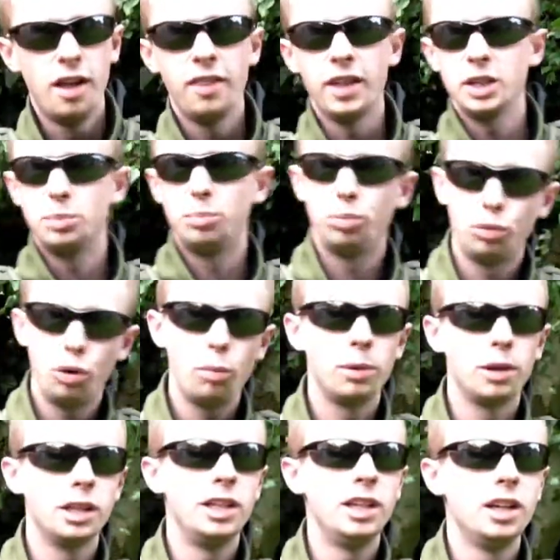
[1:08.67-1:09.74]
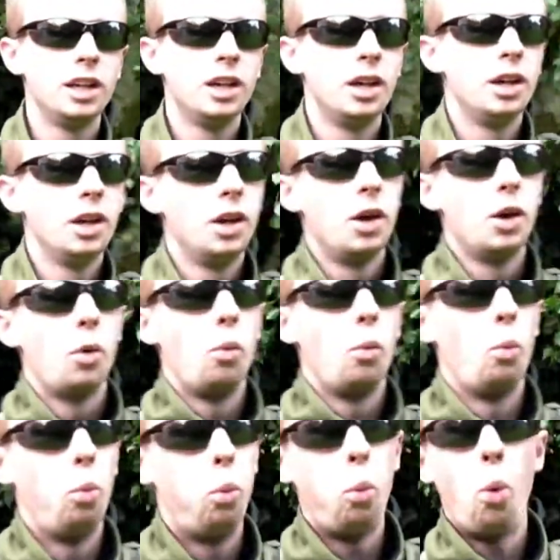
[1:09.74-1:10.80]
That's probably
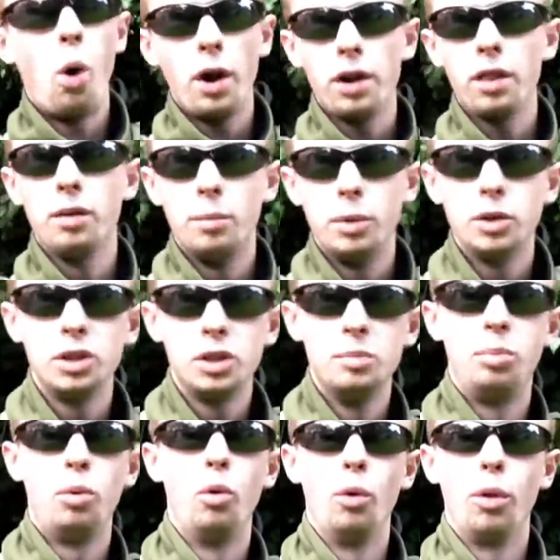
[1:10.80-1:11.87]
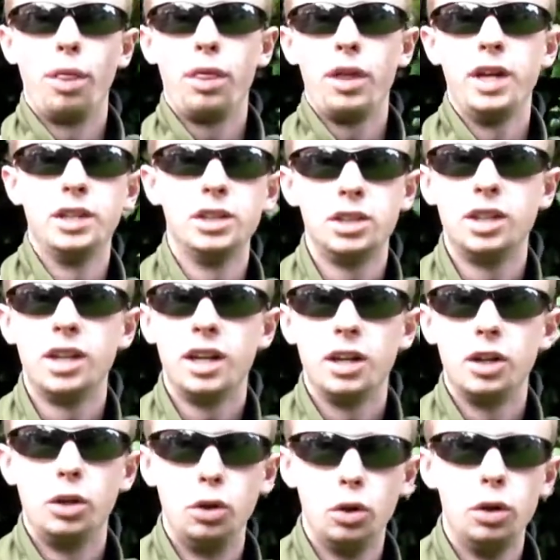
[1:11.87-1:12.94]
one of the most important things to getting
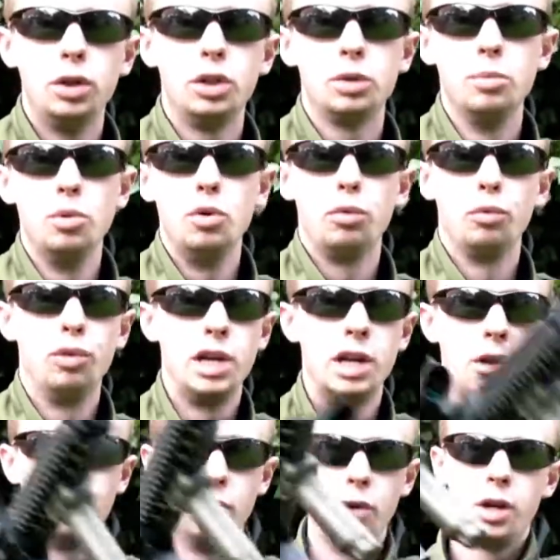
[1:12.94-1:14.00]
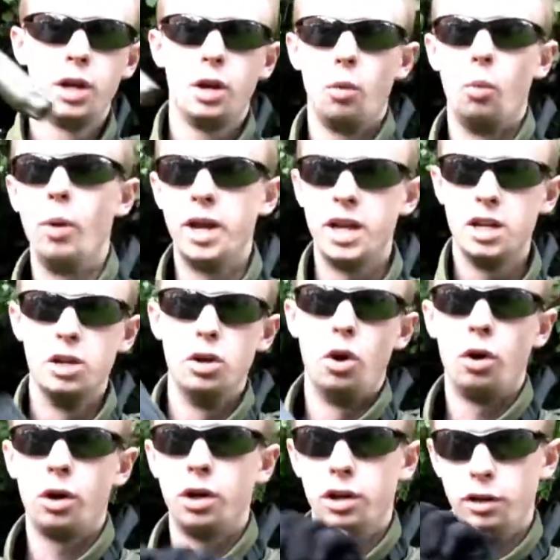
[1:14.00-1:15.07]
a good smooth reload where you're not
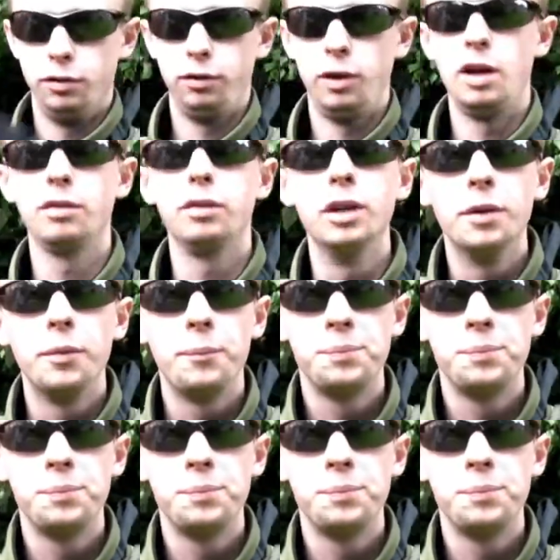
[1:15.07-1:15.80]
going to fluff it.